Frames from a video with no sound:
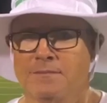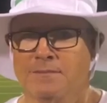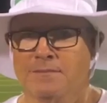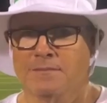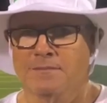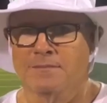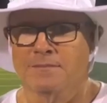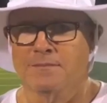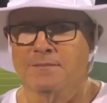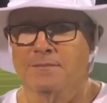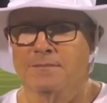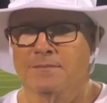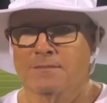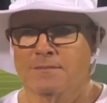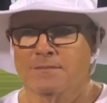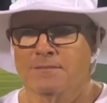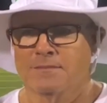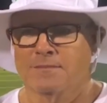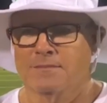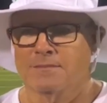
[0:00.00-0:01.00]

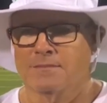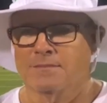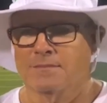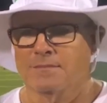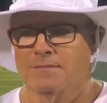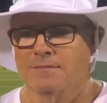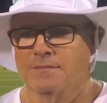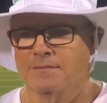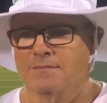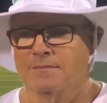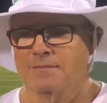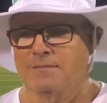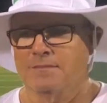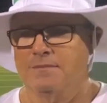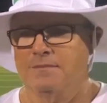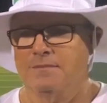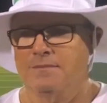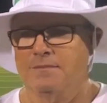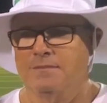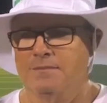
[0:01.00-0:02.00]

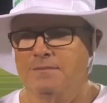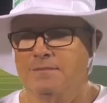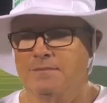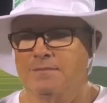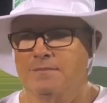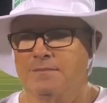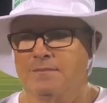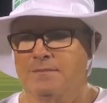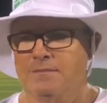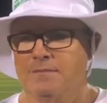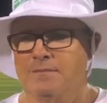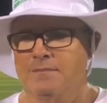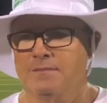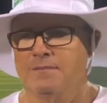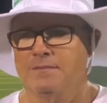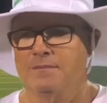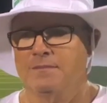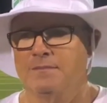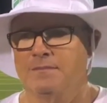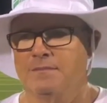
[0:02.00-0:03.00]

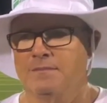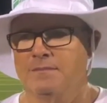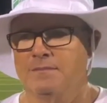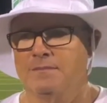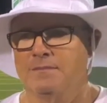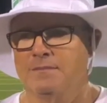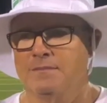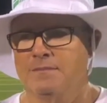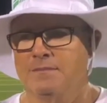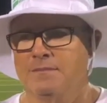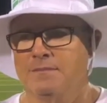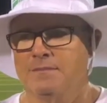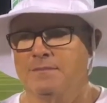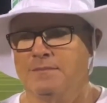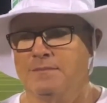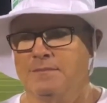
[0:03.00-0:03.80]
(silent)